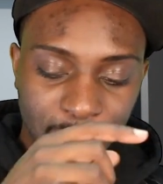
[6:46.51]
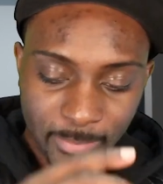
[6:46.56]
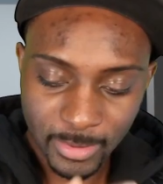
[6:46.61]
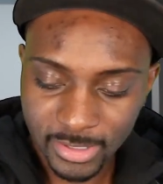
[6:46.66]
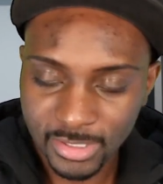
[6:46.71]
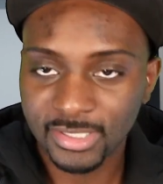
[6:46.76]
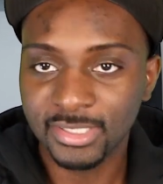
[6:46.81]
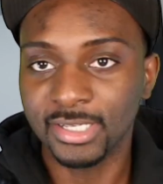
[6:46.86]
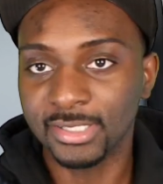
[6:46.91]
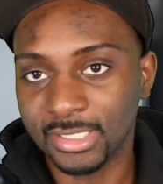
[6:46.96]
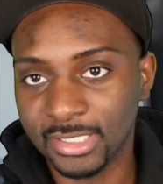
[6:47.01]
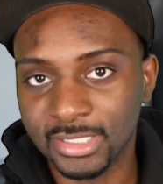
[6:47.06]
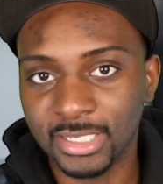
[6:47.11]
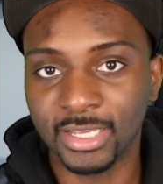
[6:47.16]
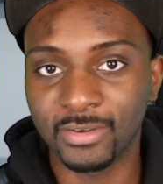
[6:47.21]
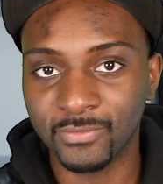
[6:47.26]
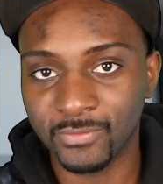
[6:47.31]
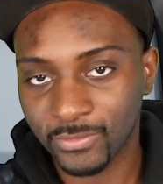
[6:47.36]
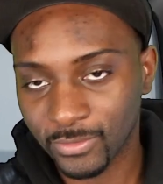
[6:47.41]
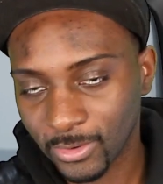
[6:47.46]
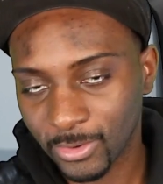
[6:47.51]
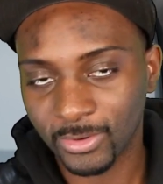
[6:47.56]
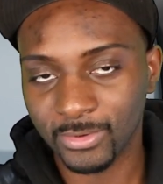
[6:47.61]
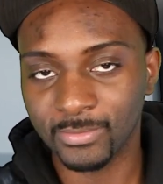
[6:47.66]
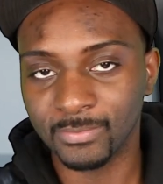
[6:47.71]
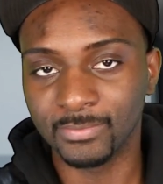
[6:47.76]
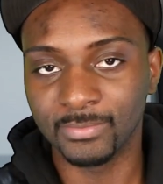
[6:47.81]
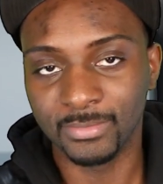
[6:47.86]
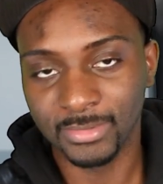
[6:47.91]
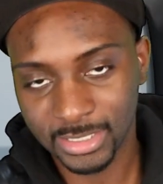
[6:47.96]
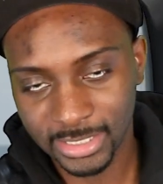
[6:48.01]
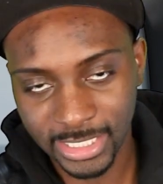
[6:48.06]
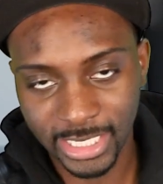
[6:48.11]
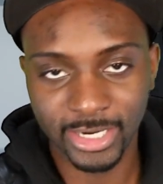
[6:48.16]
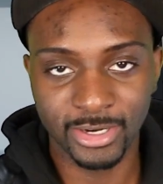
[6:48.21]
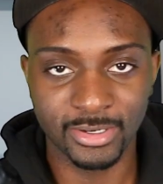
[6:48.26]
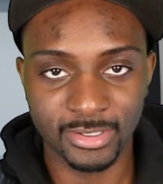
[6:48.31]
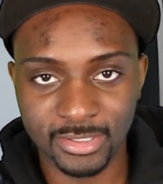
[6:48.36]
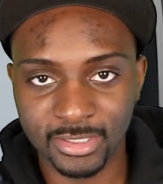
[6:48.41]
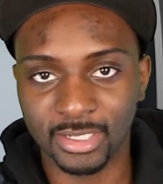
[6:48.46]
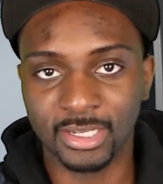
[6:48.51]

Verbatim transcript: persisted for years